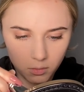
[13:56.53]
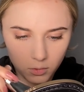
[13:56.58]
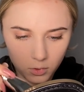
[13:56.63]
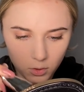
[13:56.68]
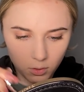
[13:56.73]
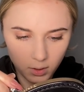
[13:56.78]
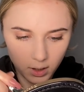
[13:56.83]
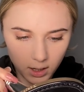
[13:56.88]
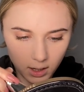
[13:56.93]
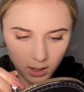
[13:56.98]

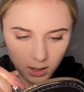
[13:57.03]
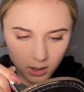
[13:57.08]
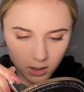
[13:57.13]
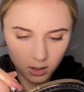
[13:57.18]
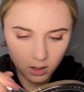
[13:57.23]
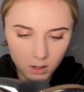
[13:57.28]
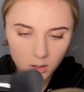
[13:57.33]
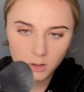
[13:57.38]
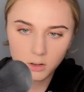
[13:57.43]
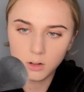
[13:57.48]
Do I like
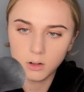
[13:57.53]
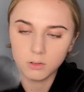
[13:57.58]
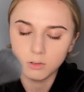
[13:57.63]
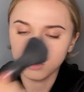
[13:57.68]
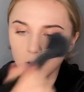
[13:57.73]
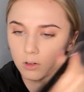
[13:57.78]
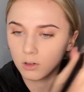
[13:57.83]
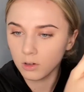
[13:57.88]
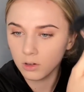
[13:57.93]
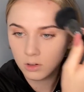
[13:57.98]
it? Hold
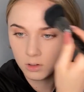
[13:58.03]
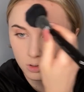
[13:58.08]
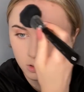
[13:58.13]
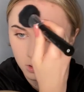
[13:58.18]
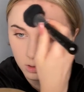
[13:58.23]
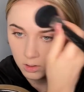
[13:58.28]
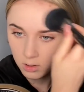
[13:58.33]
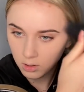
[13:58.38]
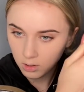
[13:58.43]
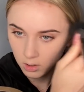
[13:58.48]
on.
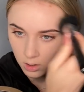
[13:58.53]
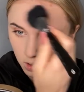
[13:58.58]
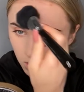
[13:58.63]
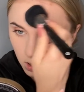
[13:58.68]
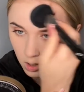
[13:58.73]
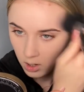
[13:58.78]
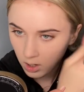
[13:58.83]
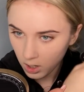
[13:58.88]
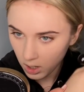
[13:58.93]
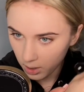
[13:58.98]

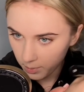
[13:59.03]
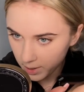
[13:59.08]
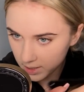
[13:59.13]
I